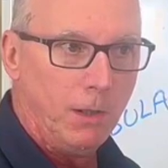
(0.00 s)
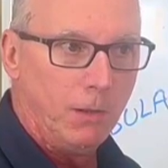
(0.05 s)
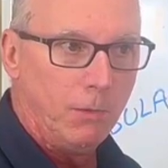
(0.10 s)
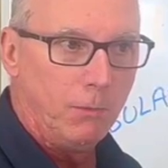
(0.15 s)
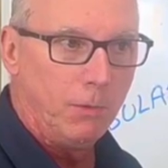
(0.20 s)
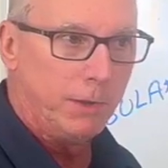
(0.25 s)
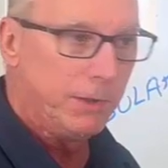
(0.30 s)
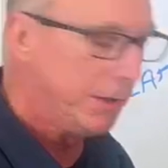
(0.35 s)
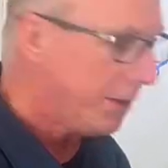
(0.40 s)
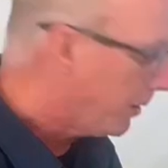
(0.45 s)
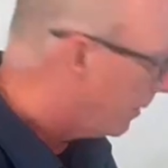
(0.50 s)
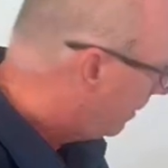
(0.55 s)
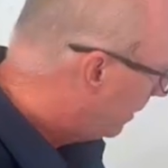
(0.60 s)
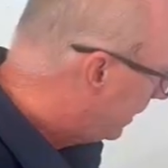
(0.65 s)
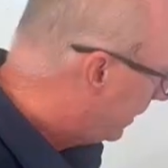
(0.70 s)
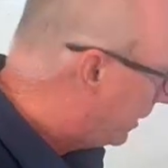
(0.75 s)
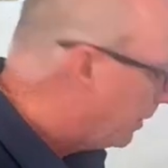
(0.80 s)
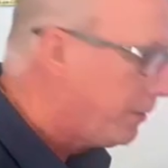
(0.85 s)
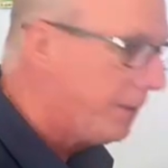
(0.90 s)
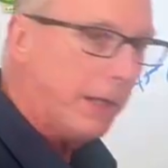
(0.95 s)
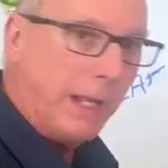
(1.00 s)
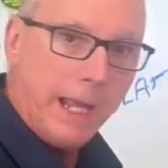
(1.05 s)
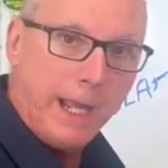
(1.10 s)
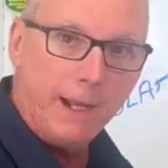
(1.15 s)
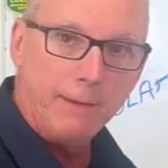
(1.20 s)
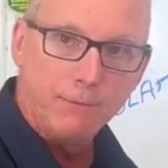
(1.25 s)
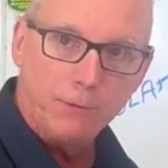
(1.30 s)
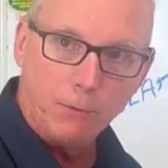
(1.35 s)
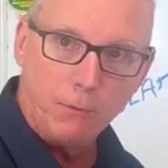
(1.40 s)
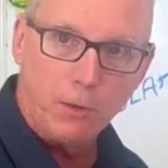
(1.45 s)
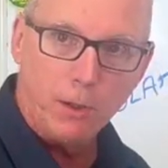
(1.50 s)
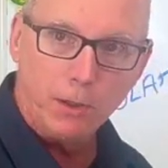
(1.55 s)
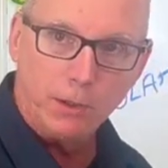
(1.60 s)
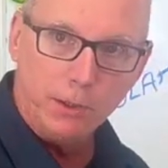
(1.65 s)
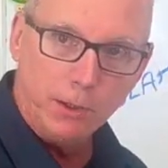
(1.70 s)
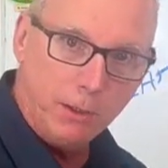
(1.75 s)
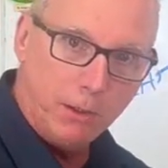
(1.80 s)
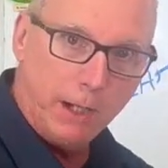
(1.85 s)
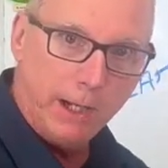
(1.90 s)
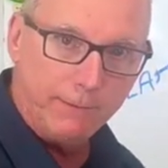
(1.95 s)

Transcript: Well, you're only doing half the work. You